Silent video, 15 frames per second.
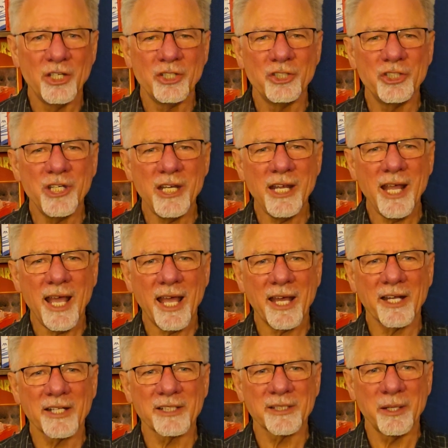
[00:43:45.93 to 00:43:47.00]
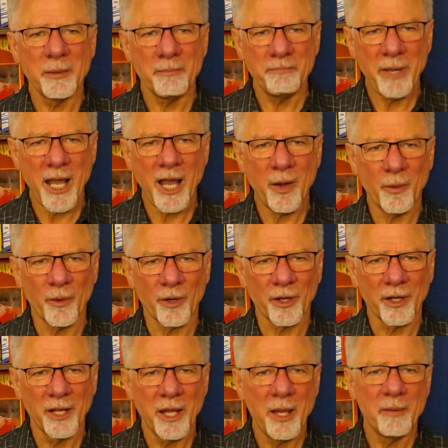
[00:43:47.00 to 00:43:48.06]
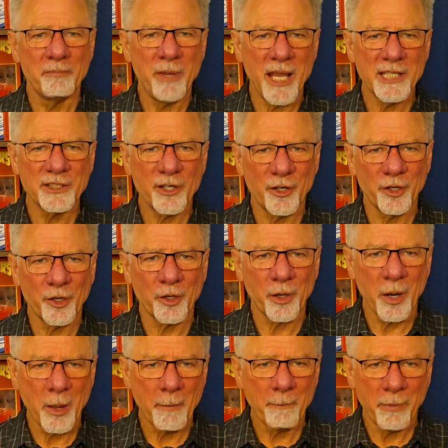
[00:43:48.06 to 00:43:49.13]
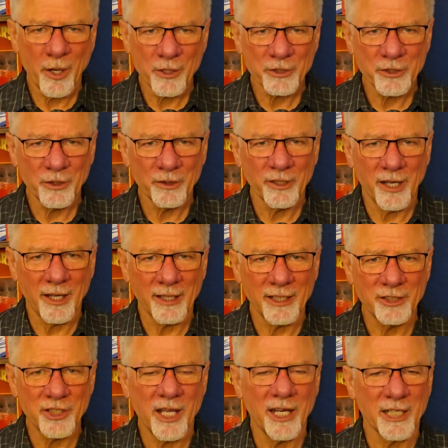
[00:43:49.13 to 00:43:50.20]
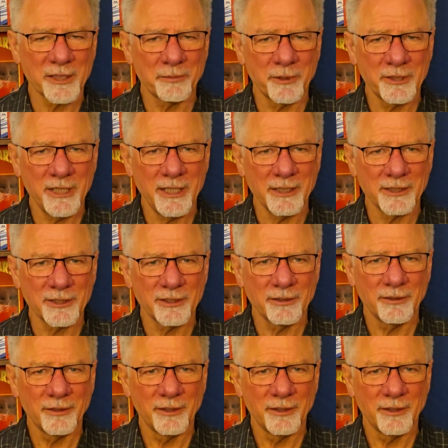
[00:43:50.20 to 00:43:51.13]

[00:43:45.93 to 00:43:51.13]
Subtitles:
She has power based on her personal knowledge and expertise.